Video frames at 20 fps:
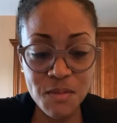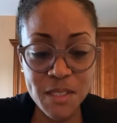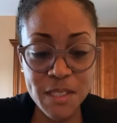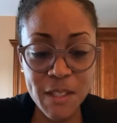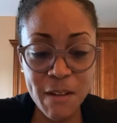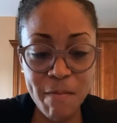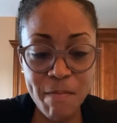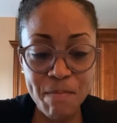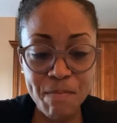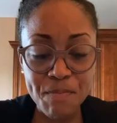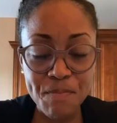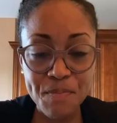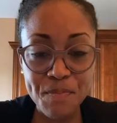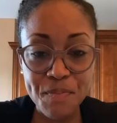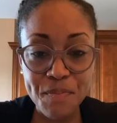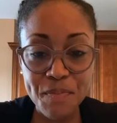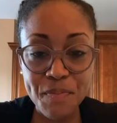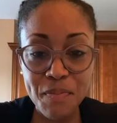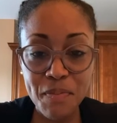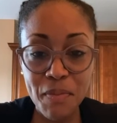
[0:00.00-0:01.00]

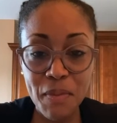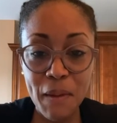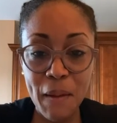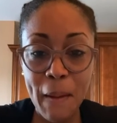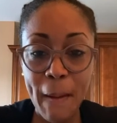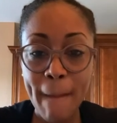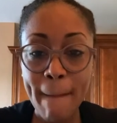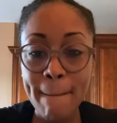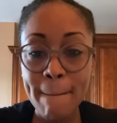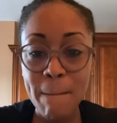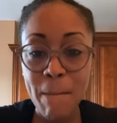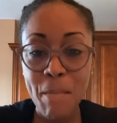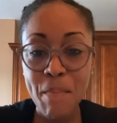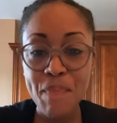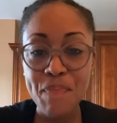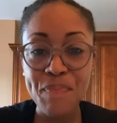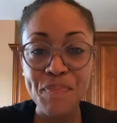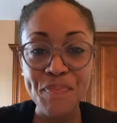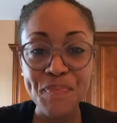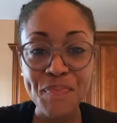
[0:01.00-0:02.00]

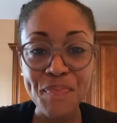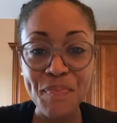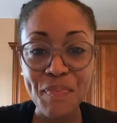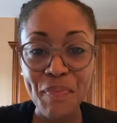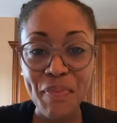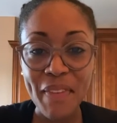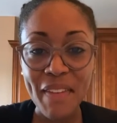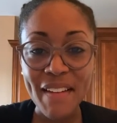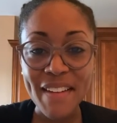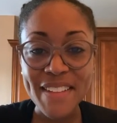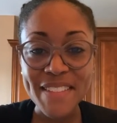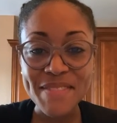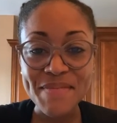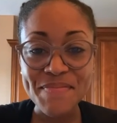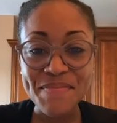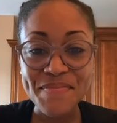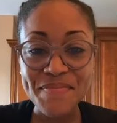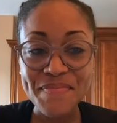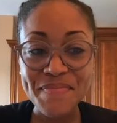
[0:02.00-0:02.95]
(no one is talking)